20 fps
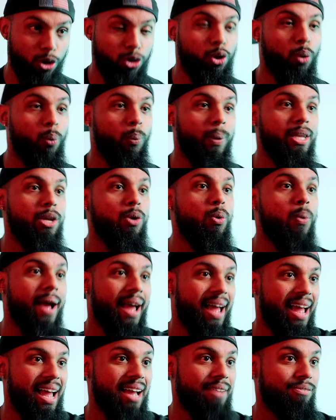So when you
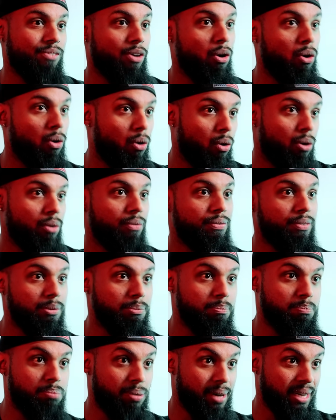have a
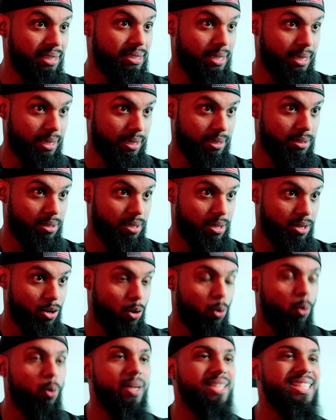Harvard president
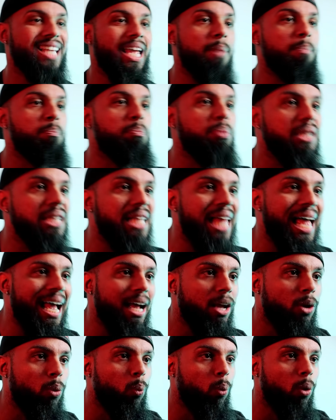who is a
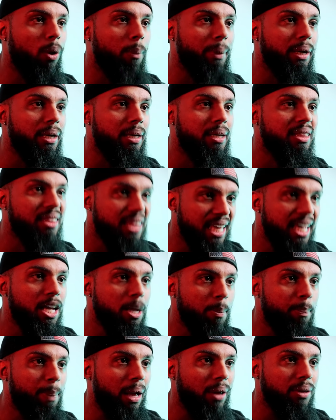black woman,
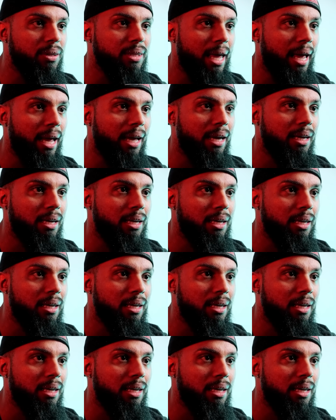think about that.